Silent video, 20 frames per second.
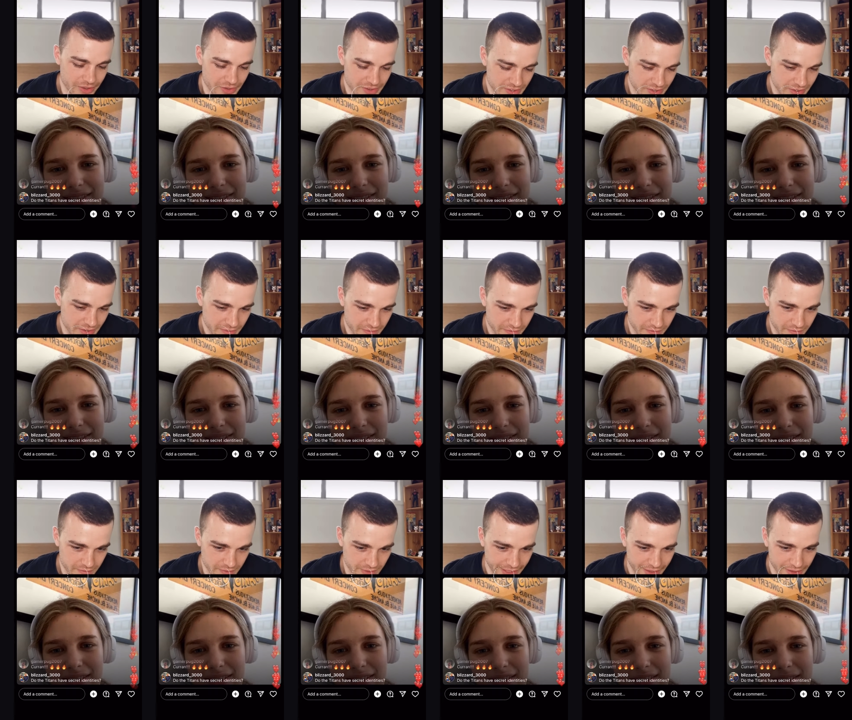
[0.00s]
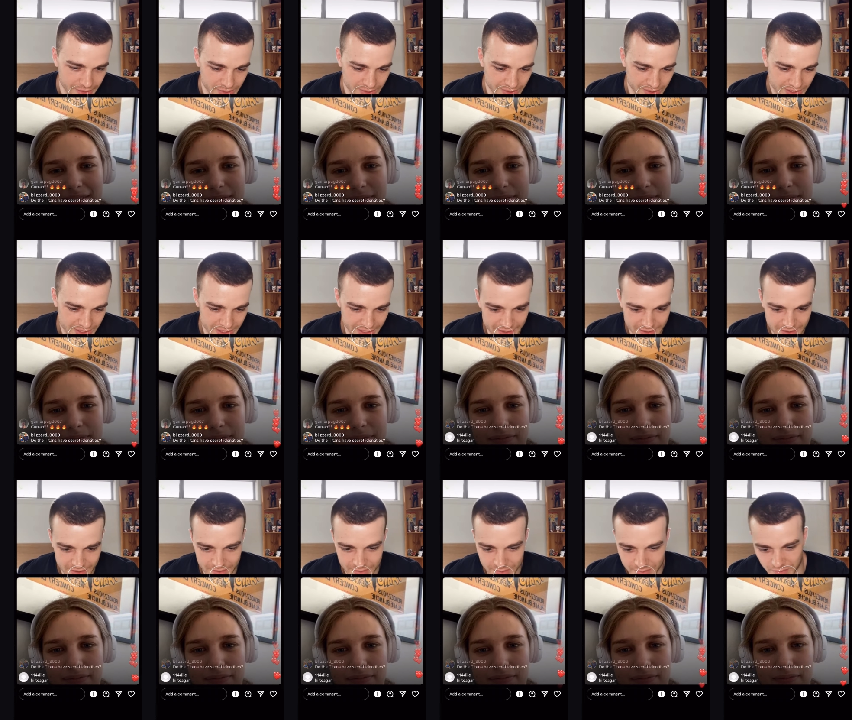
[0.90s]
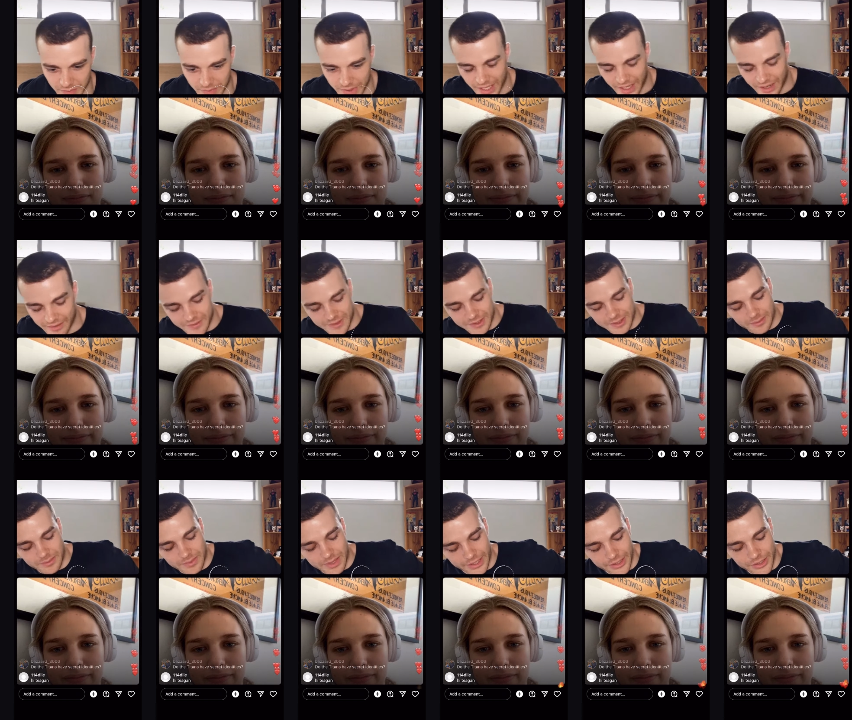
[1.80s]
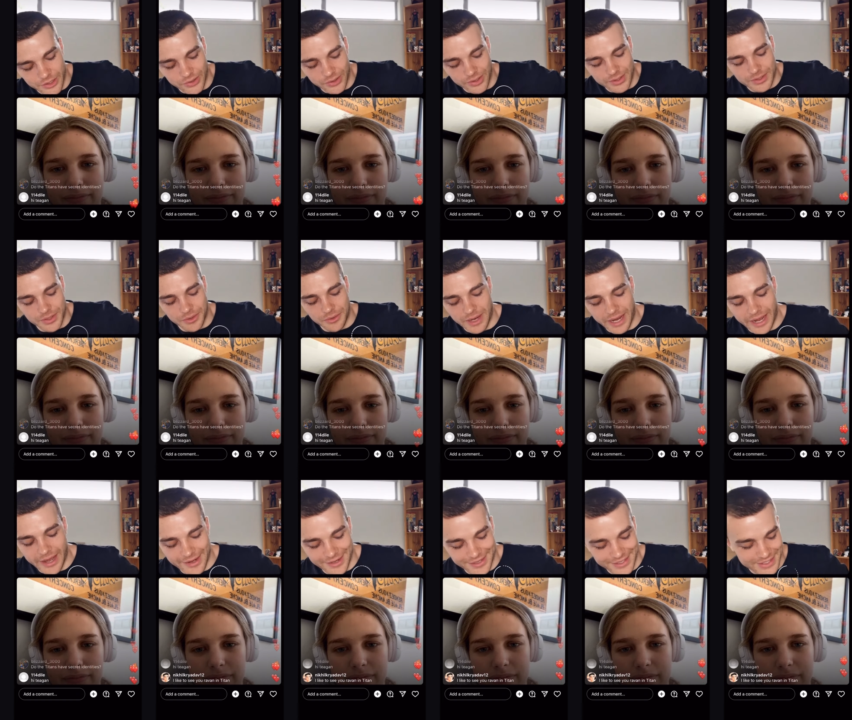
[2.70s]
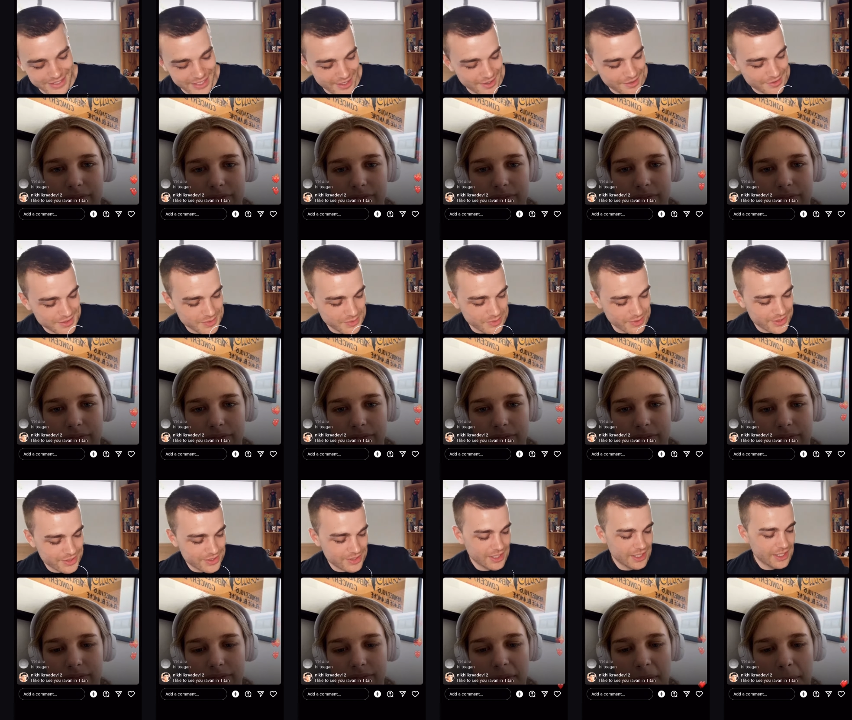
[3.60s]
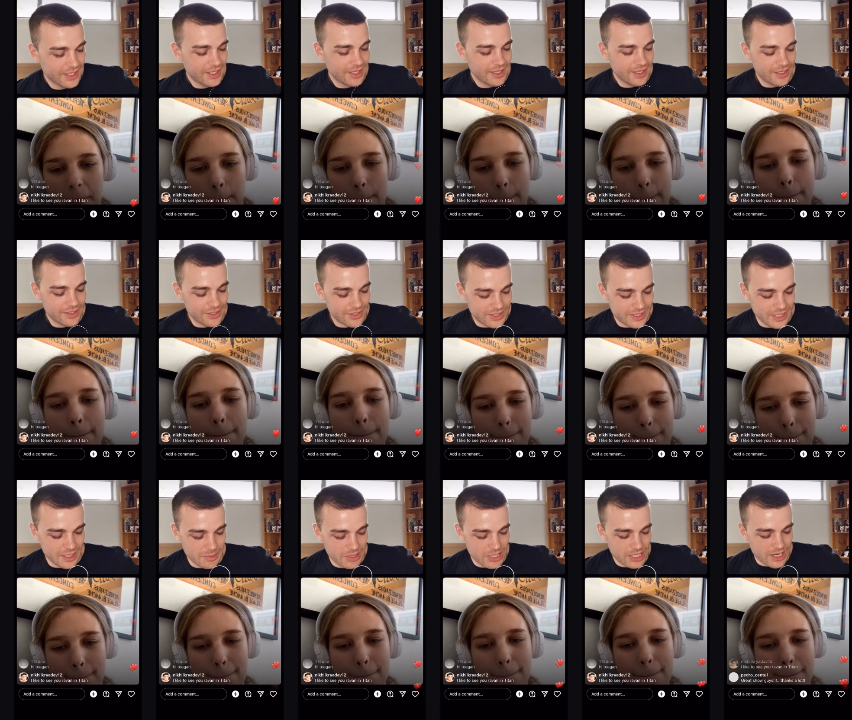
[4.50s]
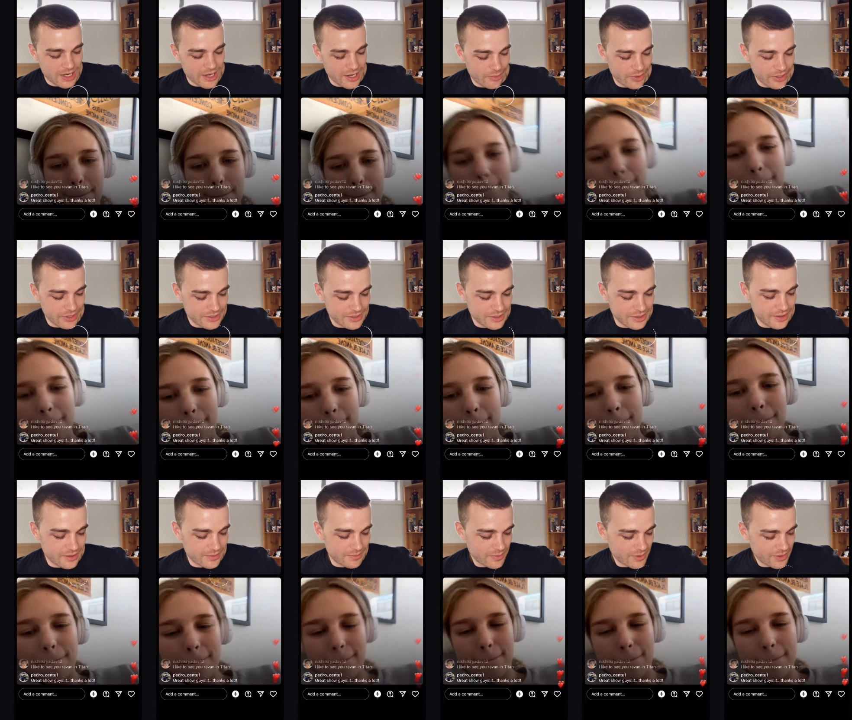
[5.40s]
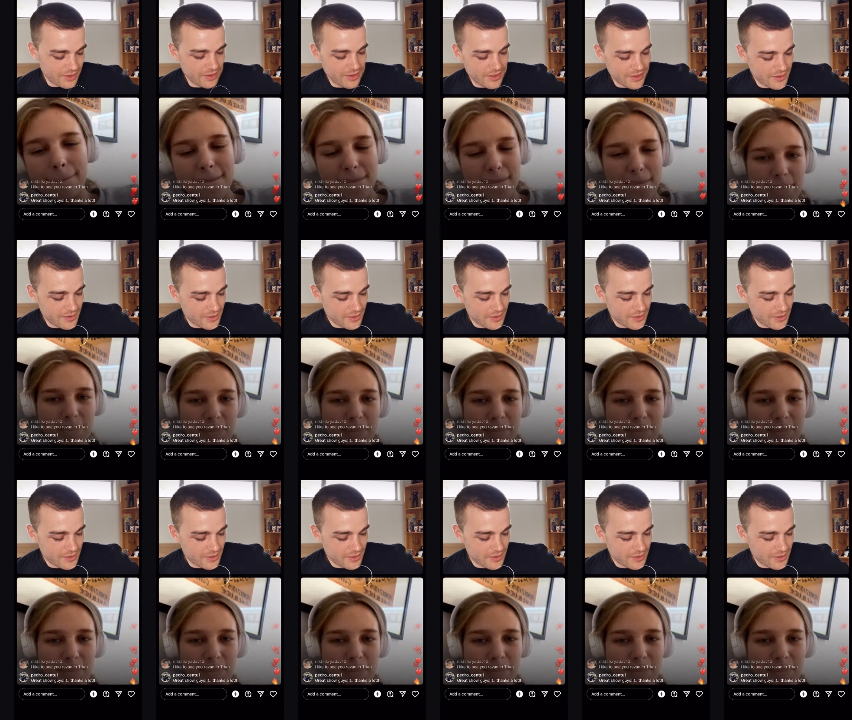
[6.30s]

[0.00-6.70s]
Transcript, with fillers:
Speaker 1: with Joseph later in the season. We have some like good two-hander scenes where it's just him and I, and we got to